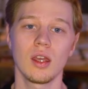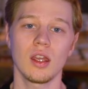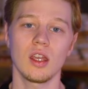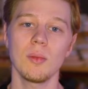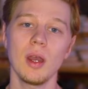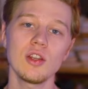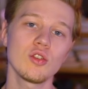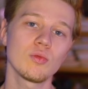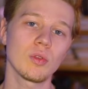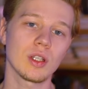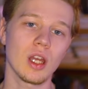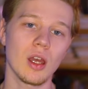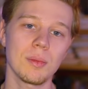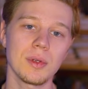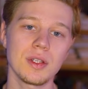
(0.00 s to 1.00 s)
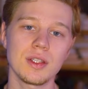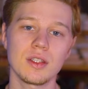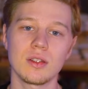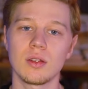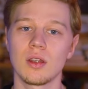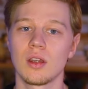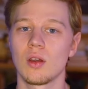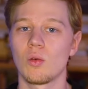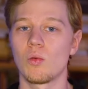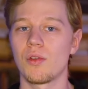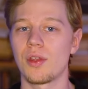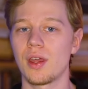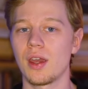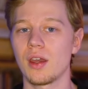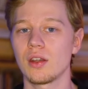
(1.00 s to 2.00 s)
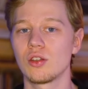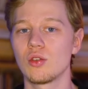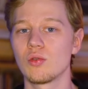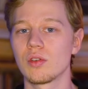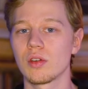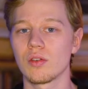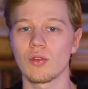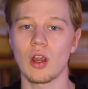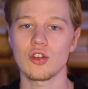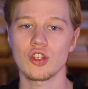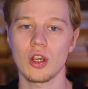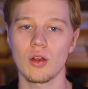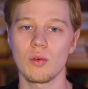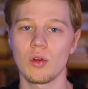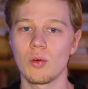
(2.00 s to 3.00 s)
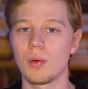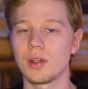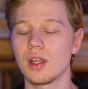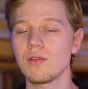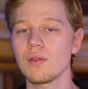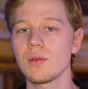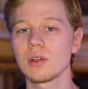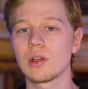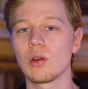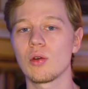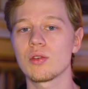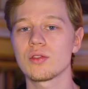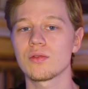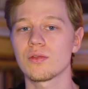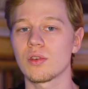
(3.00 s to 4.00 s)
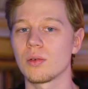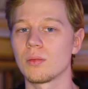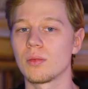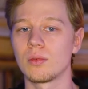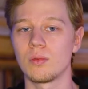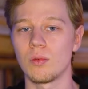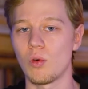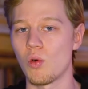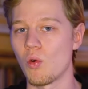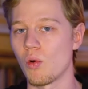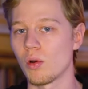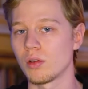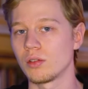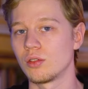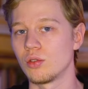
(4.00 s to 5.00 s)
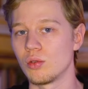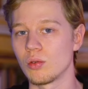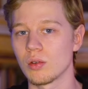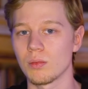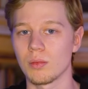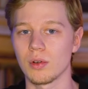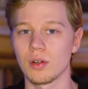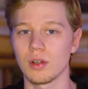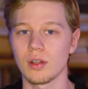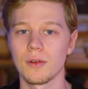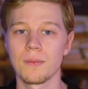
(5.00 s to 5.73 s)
imagine what happens there during rush hour when everyone goes from or to work.